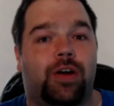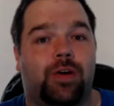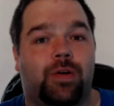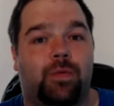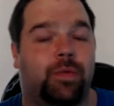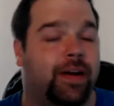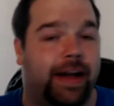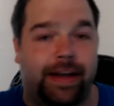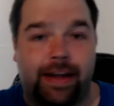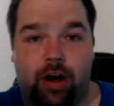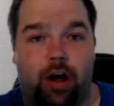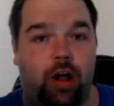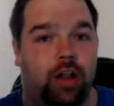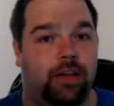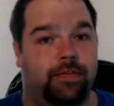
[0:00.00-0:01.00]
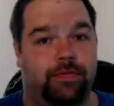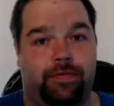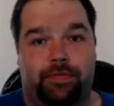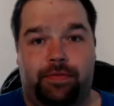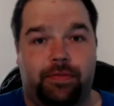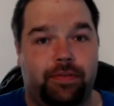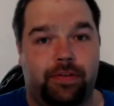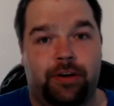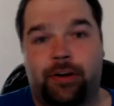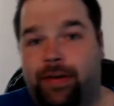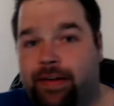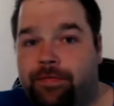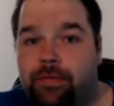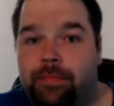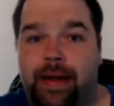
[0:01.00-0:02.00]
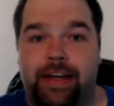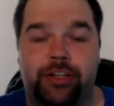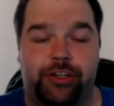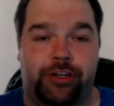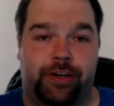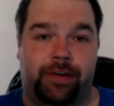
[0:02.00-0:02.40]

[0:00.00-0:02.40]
where I get all of, you know, information